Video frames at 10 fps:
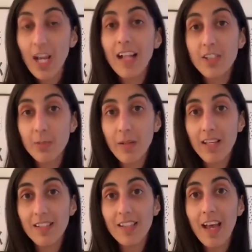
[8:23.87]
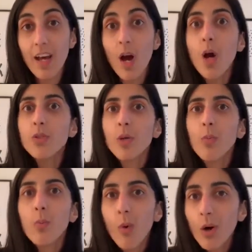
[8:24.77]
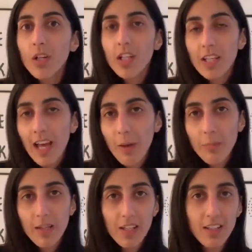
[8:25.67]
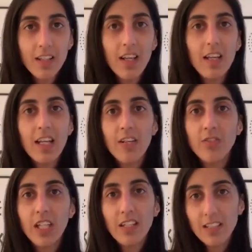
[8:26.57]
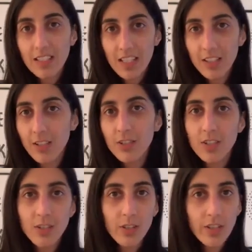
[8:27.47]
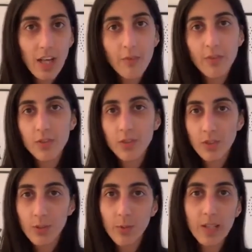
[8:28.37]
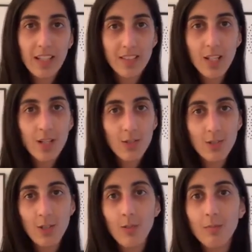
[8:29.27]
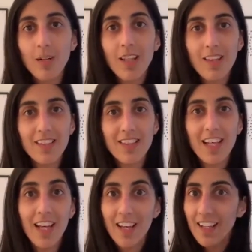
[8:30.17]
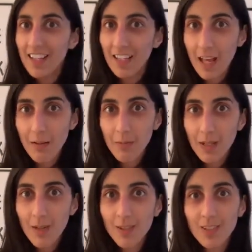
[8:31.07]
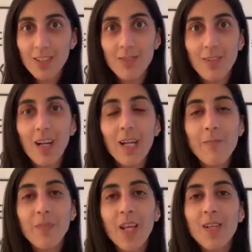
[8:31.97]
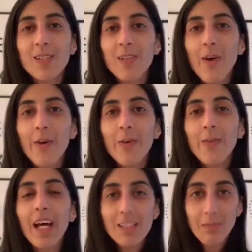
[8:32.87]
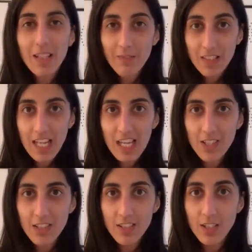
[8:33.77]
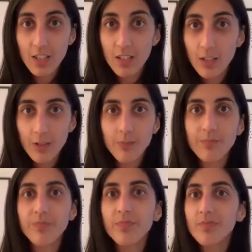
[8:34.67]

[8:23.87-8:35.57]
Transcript: challenge being set. So what could happen if she continued to do that for 2 weeks, 2 months, and beyond, right? So that's my invitation to you.